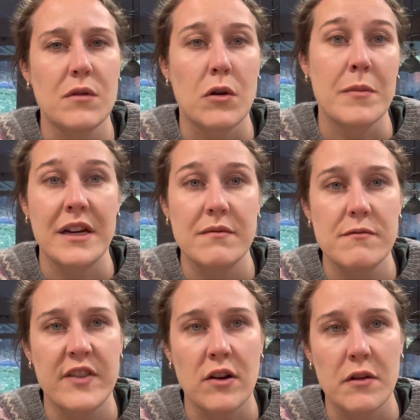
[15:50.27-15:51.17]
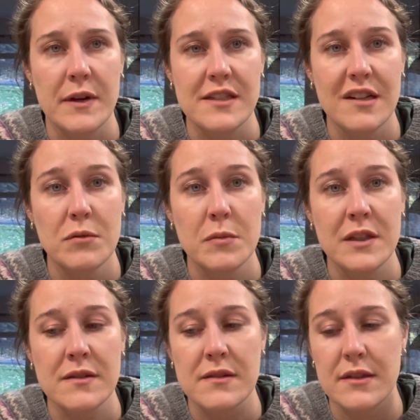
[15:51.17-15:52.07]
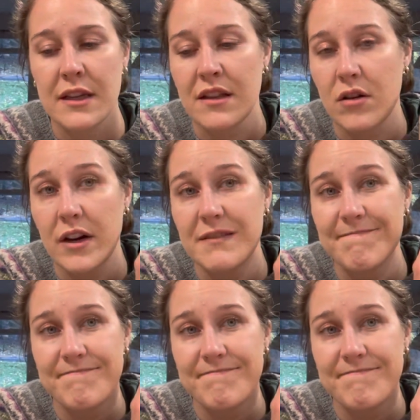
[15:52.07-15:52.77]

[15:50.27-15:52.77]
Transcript: or my fingering weight sail boom mittens, and they're great.